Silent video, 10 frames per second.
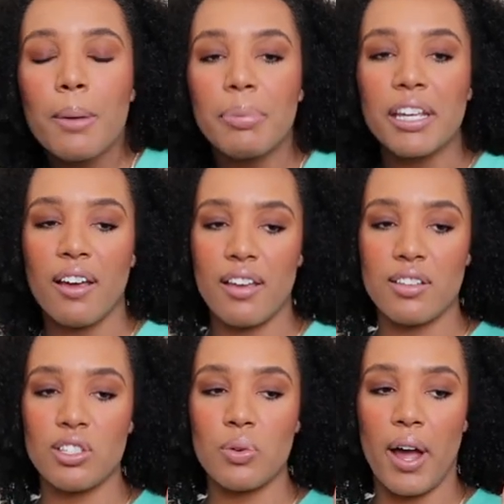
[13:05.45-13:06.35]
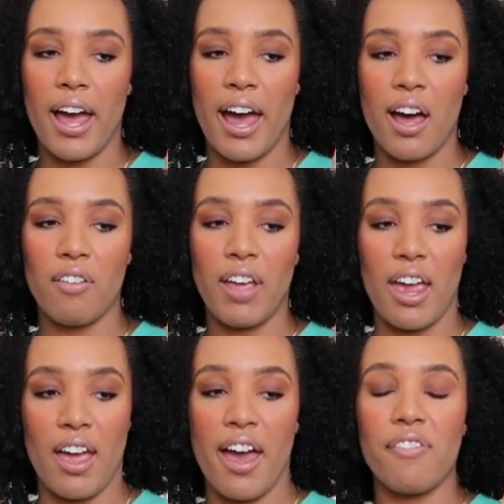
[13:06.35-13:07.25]
because you have
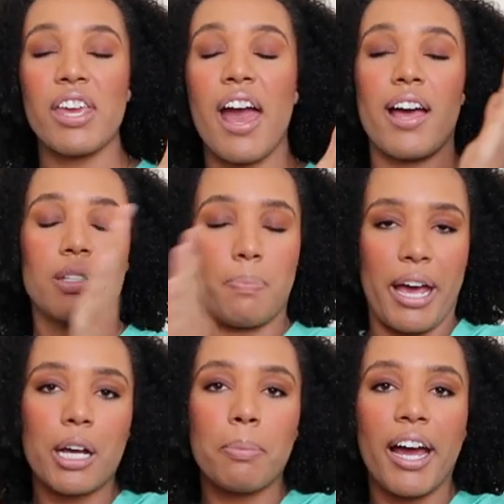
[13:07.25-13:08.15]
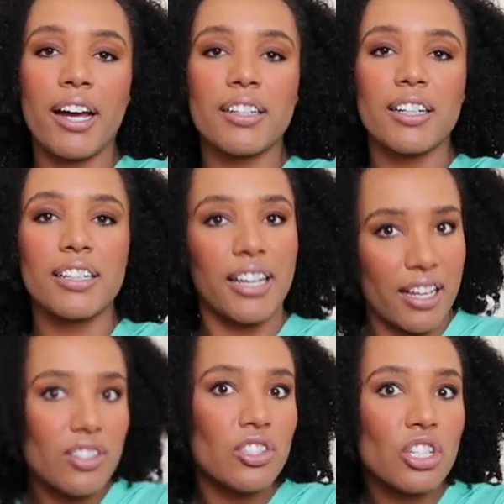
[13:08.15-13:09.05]
a heavy ass backpack
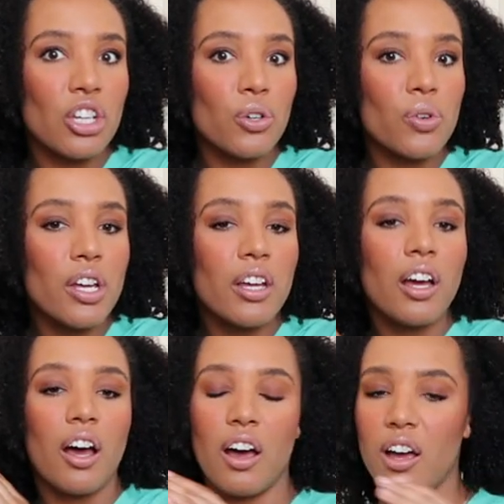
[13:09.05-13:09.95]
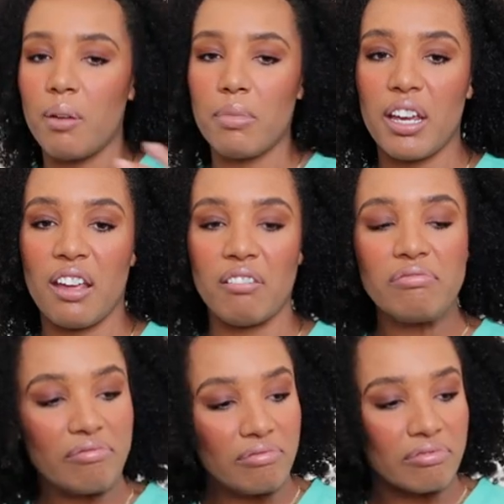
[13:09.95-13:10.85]
against you, um
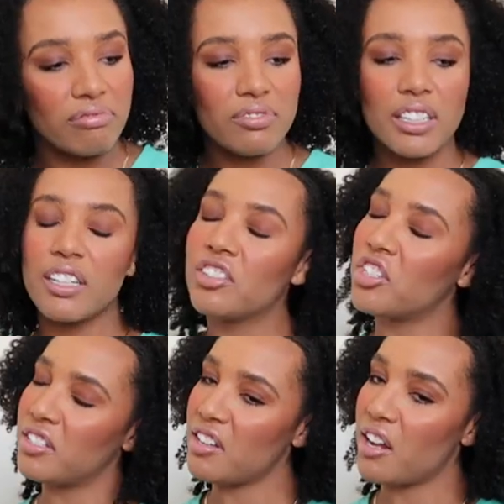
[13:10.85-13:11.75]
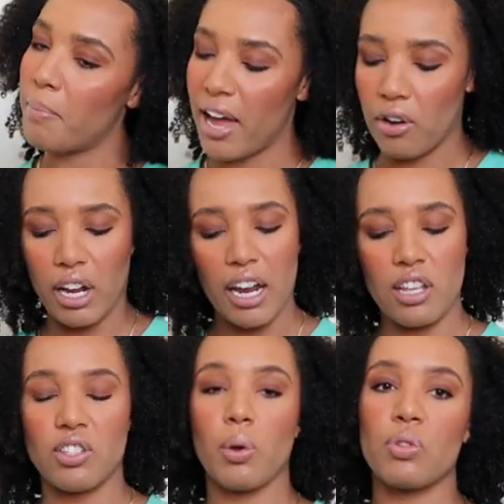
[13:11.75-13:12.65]
and, mm, just not about it.
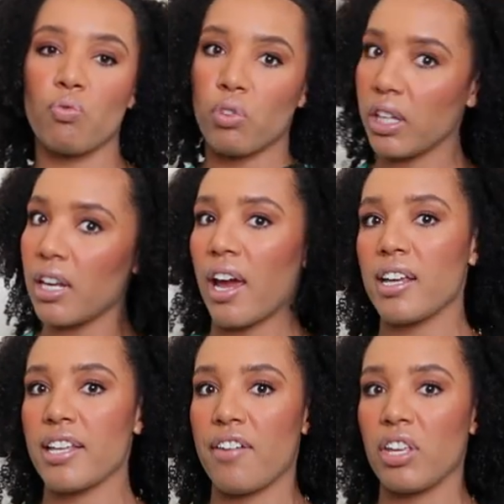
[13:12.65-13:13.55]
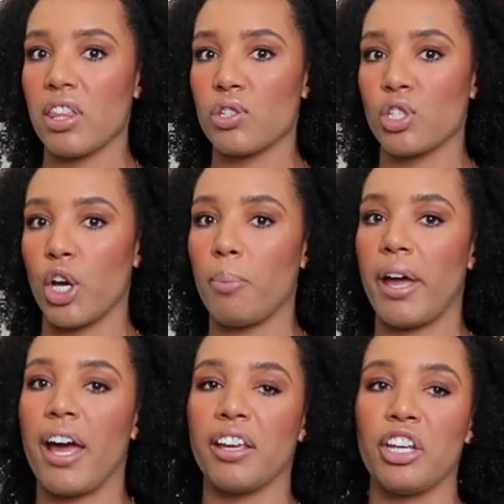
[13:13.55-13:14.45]
And so it's really nice having this tote
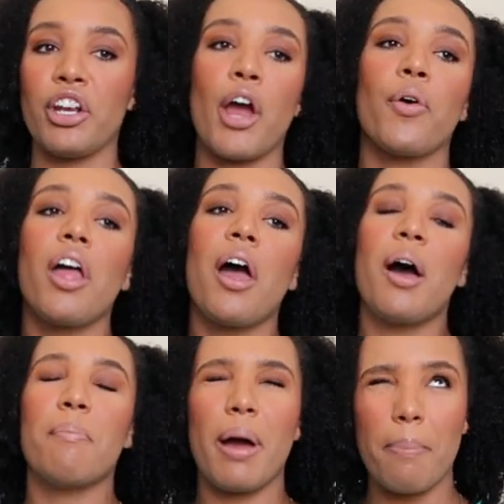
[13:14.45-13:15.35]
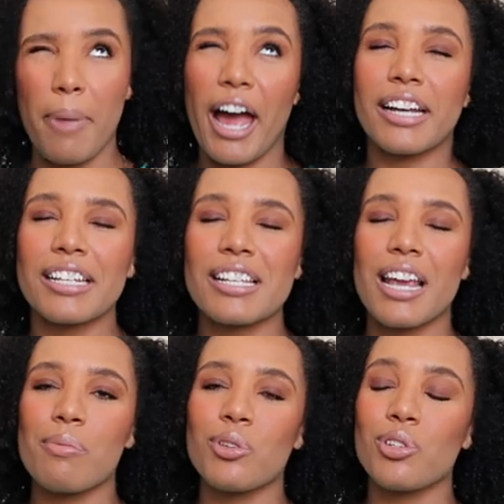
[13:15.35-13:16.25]
bag, you know, my back is
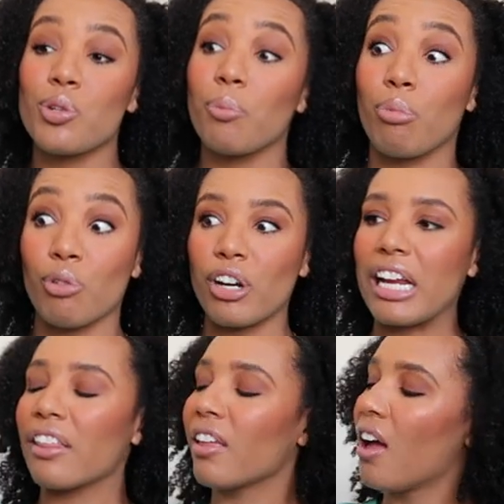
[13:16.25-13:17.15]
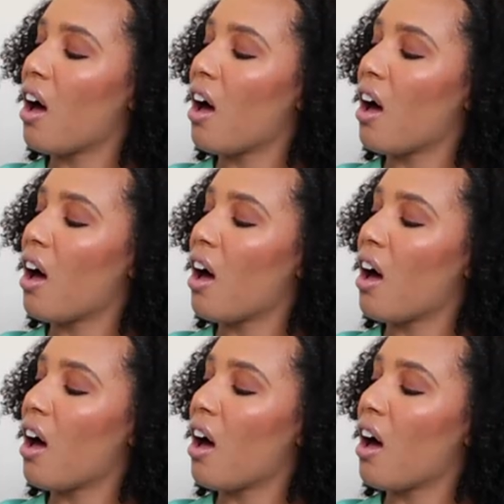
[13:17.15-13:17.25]
able to breathe.